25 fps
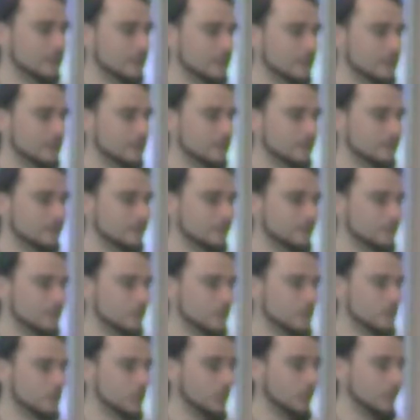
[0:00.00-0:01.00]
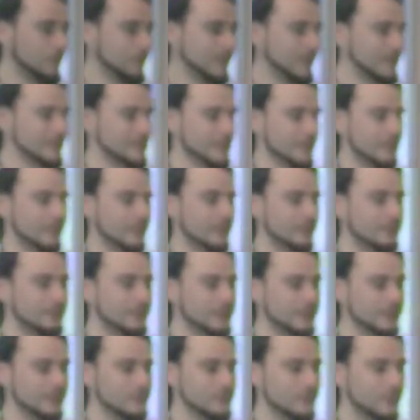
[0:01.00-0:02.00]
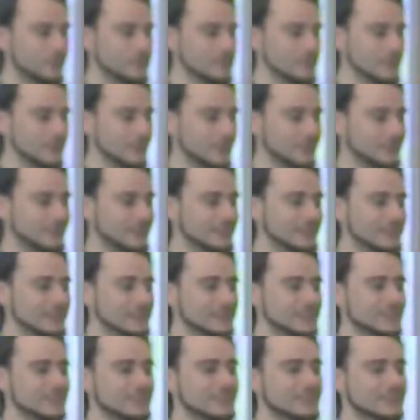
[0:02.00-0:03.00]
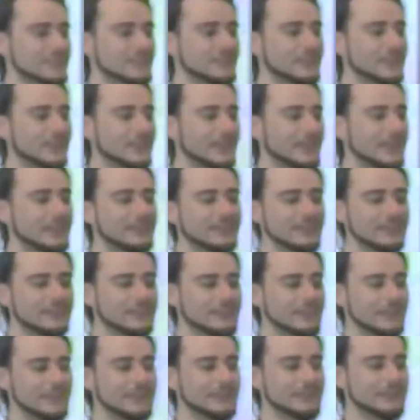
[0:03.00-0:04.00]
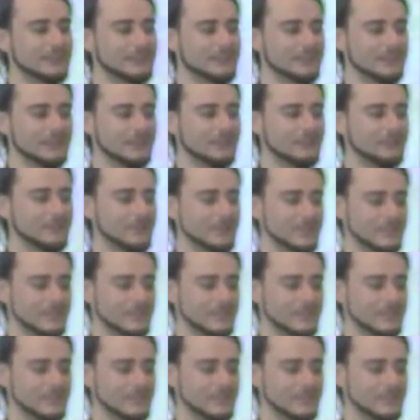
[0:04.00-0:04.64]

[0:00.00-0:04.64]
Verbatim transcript: uh, topics are covered in Mopsi, and this is just the editing of a